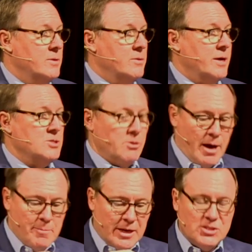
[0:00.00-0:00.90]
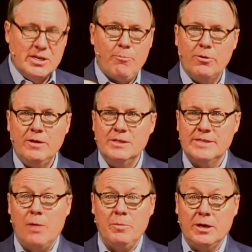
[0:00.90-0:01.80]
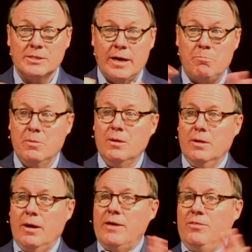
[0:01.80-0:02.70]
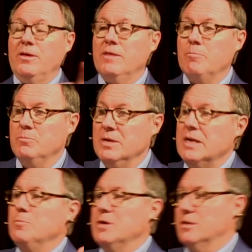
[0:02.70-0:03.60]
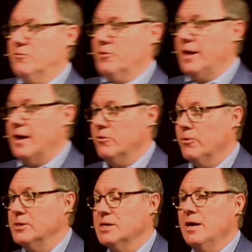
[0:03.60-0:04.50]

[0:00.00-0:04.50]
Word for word: Okay, so I'm not separating these out because I, I think they need to be in different categories.